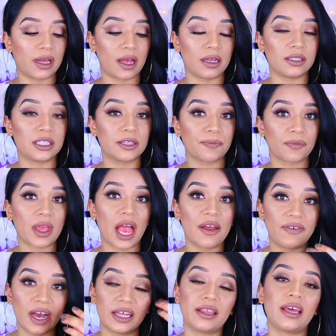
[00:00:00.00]
and
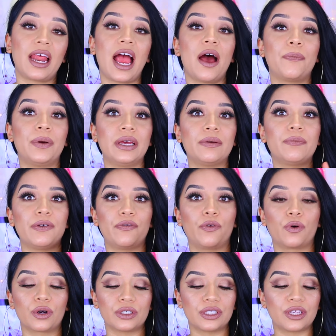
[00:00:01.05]
I've had that happen
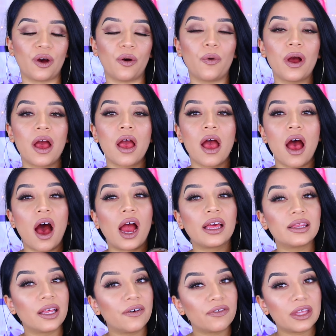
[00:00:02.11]
before. So I
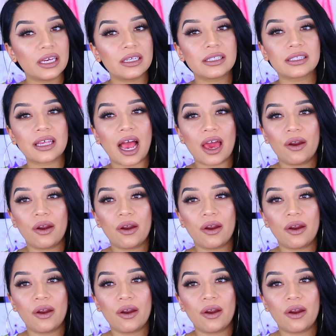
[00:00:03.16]
love this.